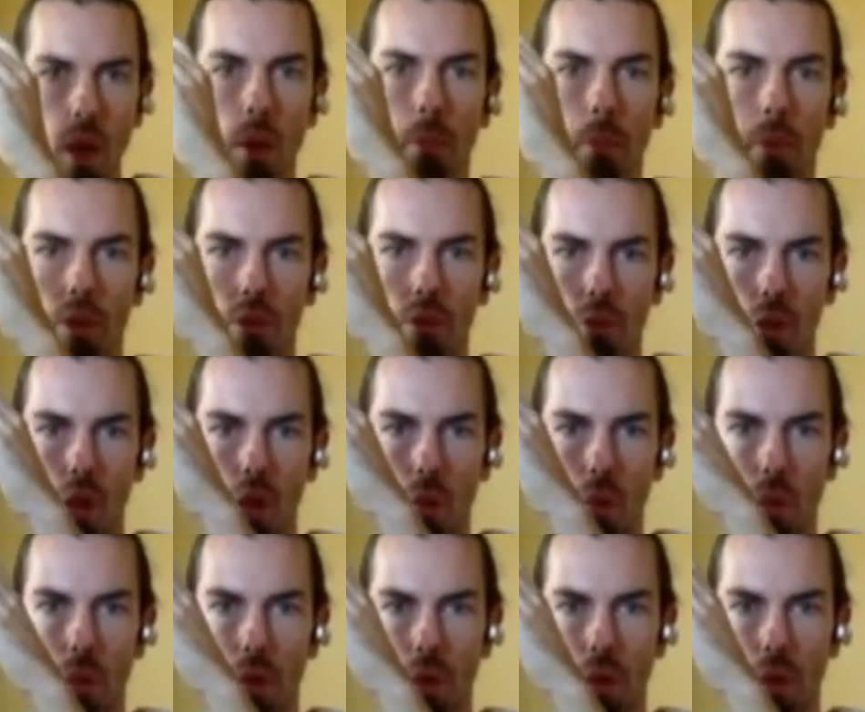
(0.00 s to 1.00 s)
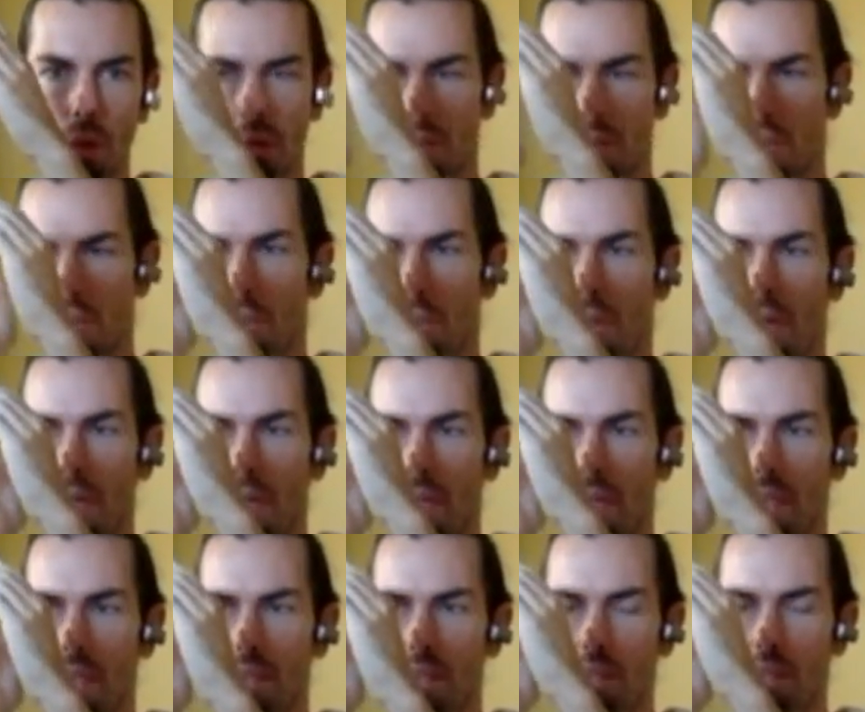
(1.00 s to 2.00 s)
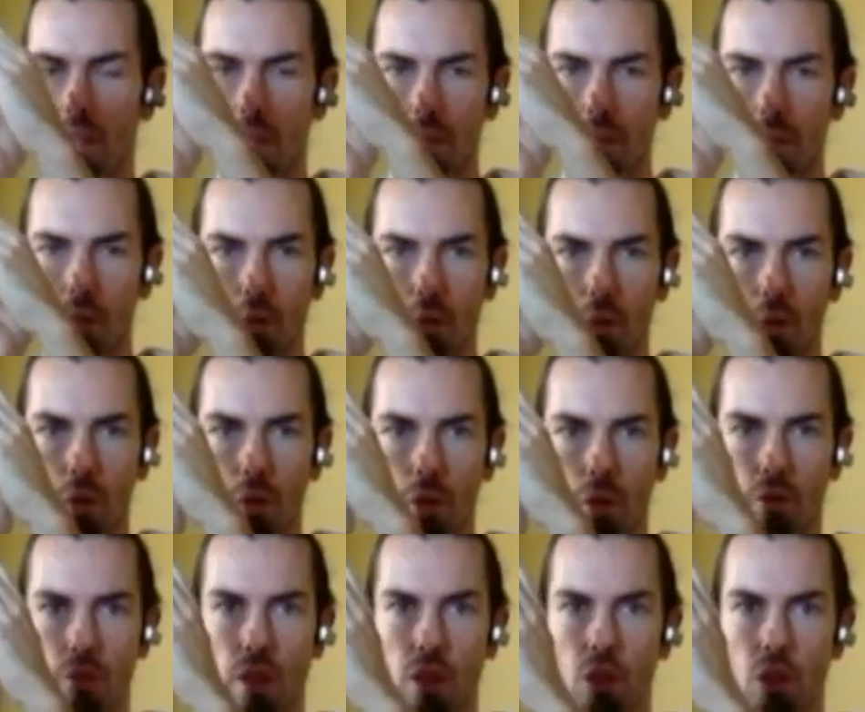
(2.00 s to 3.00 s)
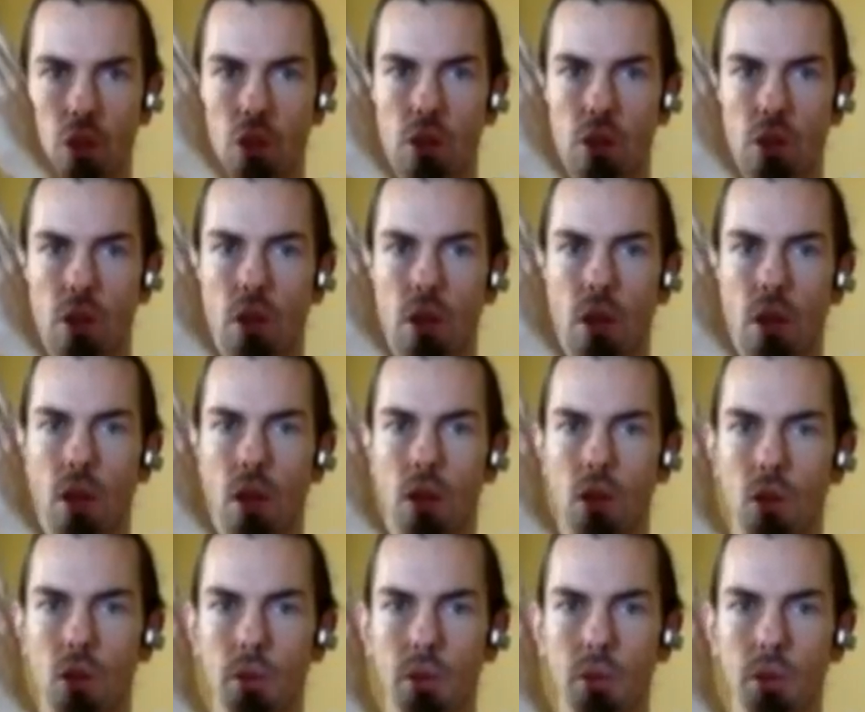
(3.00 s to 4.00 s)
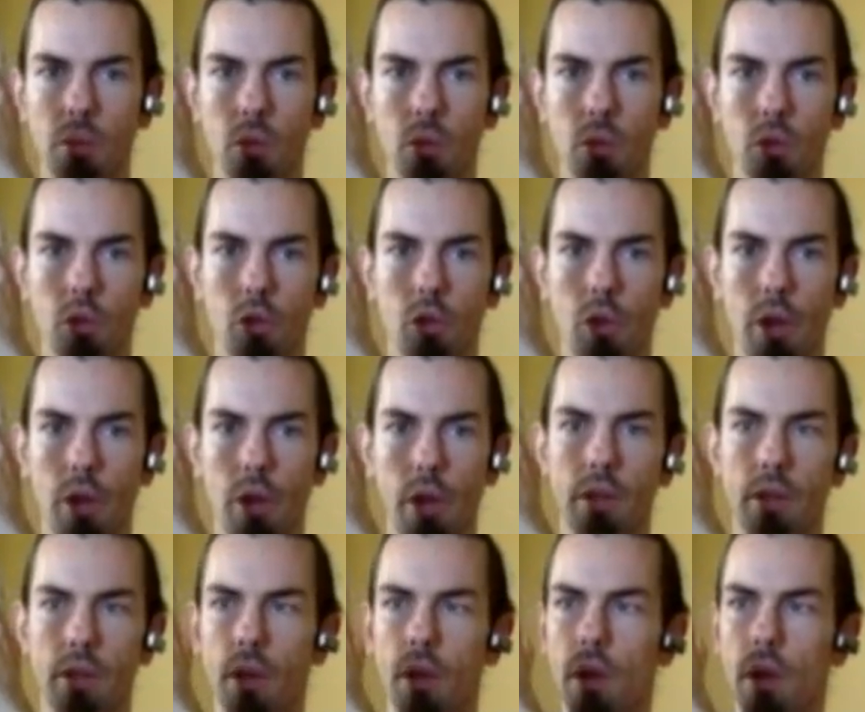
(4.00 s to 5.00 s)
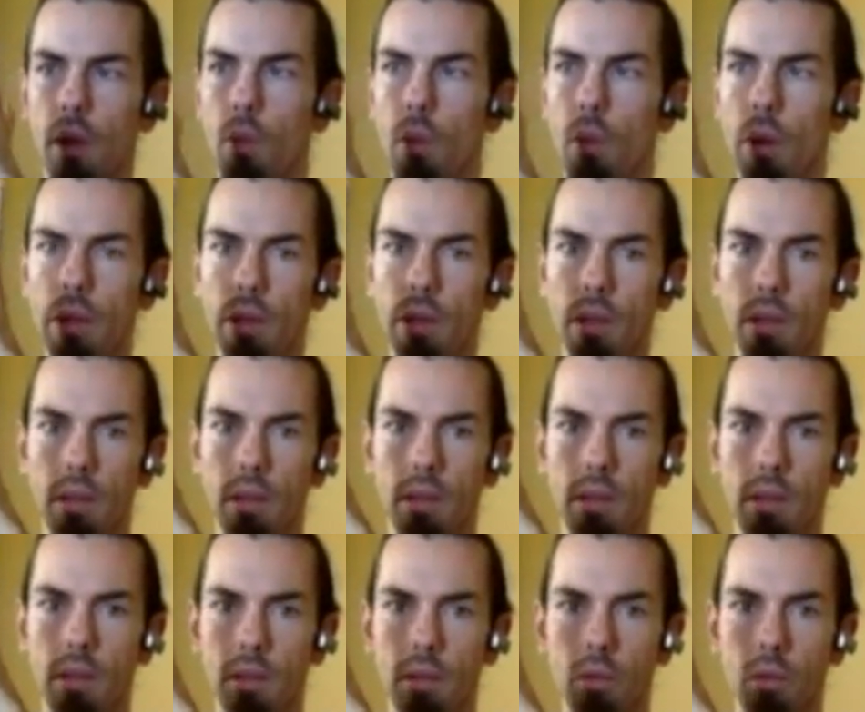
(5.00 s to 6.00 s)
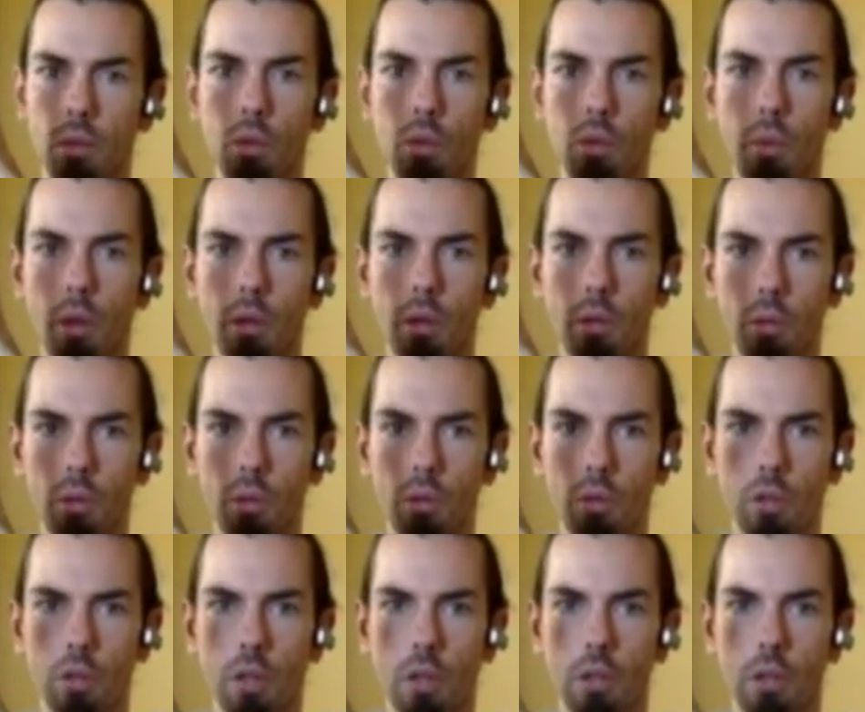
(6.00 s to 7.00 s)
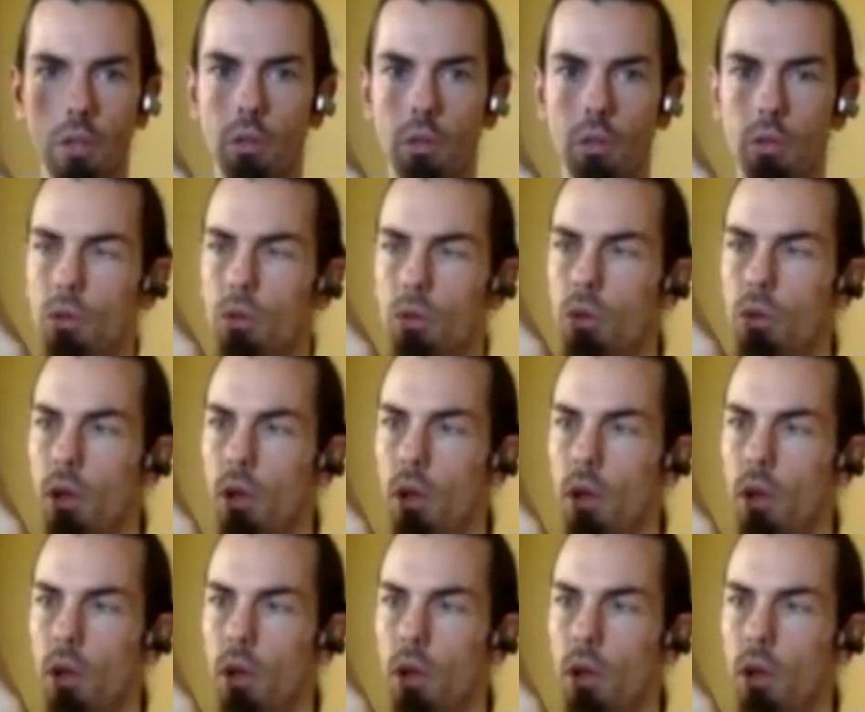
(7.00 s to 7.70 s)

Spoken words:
But if the lumbar spine is not too curved, it's actually a little bit more straight, when the two parts will start to